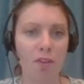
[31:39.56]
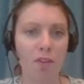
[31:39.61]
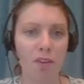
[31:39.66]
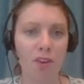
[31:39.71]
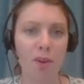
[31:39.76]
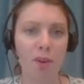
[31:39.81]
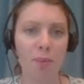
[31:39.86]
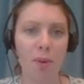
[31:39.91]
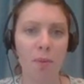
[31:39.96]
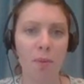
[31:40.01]

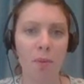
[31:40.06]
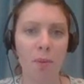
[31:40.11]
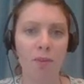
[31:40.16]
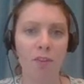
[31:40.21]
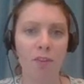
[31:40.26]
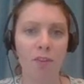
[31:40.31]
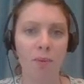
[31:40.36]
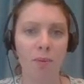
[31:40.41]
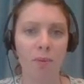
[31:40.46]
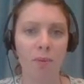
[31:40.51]
to promote
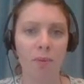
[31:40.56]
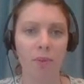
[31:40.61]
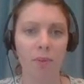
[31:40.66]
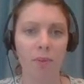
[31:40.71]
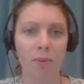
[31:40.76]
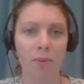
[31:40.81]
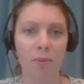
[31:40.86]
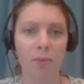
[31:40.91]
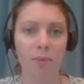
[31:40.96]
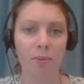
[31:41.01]
from
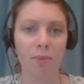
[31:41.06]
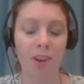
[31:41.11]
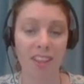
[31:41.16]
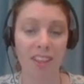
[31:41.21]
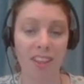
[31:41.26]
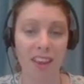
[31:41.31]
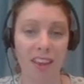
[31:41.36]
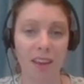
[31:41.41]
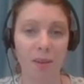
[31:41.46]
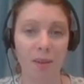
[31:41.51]

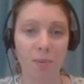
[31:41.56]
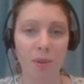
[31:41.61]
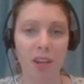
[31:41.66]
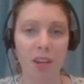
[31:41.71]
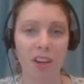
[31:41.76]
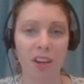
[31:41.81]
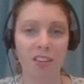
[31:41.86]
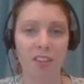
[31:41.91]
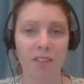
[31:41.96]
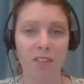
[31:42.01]
within
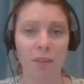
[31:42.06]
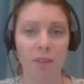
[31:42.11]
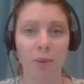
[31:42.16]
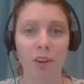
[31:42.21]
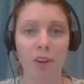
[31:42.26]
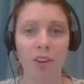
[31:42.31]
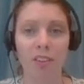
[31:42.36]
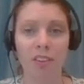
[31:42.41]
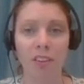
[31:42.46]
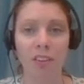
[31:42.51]
because it
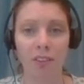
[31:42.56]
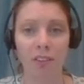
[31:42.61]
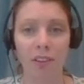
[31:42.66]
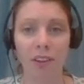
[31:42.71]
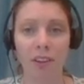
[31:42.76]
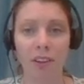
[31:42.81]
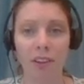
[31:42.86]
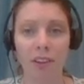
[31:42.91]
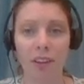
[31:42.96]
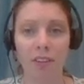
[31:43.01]
rewards the
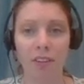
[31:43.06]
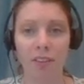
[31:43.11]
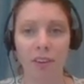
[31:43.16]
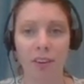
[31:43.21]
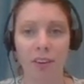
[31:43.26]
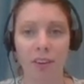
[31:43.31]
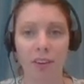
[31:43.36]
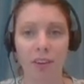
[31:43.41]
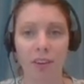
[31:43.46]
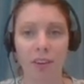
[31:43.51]
loyalty of
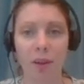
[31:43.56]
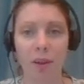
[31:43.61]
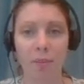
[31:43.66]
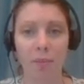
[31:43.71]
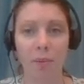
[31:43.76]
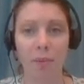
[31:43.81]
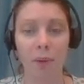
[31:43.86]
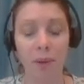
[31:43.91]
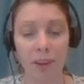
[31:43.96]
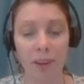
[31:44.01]
our
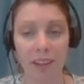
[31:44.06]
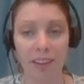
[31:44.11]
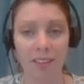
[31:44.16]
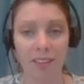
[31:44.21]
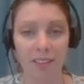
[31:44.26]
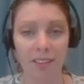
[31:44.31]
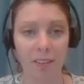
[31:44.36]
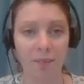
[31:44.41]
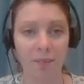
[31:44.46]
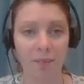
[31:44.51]

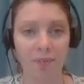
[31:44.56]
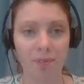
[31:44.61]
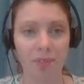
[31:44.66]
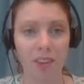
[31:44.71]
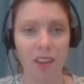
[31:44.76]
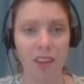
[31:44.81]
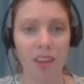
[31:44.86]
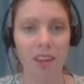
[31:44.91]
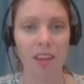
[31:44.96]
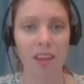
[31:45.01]
employees.
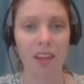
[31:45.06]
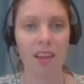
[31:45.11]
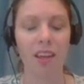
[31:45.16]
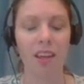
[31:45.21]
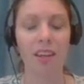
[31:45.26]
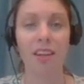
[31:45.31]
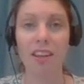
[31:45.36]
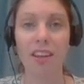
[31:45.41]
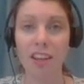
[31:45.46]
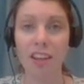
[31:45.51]
In
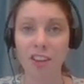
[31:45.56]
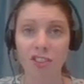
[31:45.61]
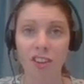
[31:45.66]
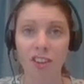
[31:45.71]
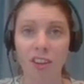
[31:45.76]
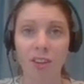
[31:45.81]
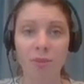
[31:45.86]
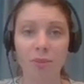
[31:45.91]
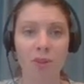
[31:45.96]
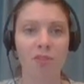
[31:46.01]

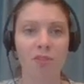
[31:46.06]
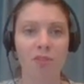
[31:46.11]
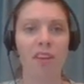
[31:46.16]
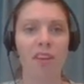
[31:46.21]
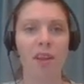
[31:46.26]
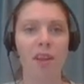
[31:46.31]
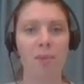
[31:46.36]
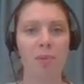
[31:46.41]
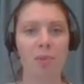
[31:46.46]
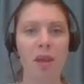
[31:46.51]
addition, we found
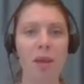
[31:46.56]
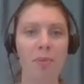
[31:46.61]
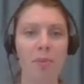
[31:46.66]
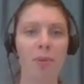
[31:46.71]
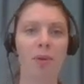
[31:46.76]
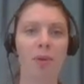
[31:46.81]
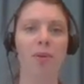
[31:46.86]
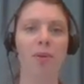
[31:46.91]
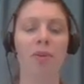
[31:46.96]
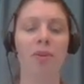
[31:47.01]
that
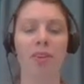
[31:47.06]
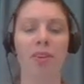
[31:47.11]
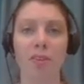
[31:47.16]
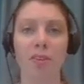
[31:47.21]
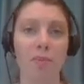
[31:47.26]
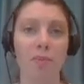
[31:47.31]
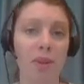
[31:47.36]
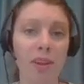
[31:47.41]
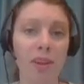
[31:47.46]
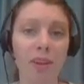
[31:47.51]
people who are
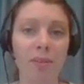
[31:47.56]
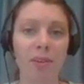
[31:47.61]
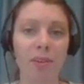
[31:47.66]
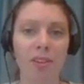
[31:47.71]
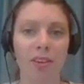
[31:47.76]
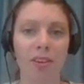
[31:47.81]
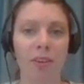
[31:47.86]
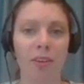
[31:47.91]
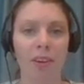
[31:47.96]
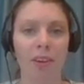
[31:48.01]
familiar with
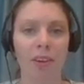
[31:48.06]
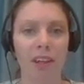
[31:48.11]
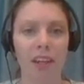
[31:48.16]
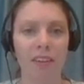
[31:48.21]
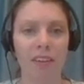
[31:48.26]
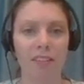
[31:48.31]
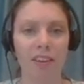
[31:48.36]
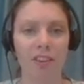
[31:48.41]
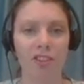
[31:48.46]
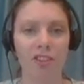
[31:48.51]
our
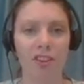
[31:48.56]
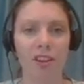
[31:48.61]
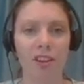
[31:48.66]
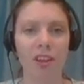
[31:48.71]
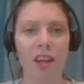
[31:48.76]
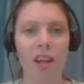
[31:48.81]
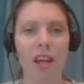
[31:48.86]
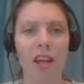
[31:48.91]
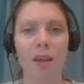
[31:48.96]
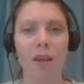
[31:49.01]
organization
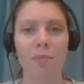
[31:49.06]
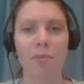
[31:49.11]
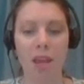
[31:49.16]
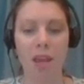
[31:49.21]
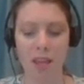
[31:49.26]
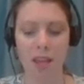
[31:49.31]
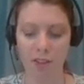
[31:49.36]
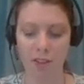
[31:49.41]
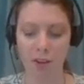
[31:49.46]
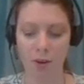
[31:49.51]

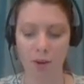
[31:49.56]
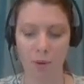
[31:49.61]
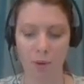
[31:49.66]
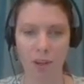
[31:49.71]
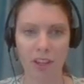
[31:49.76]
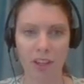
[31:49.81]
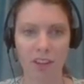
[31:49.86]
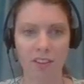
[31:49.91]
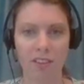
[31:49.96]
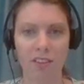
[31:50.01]
make the
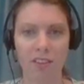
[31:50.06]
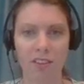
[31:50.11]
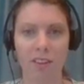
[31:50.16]
quickest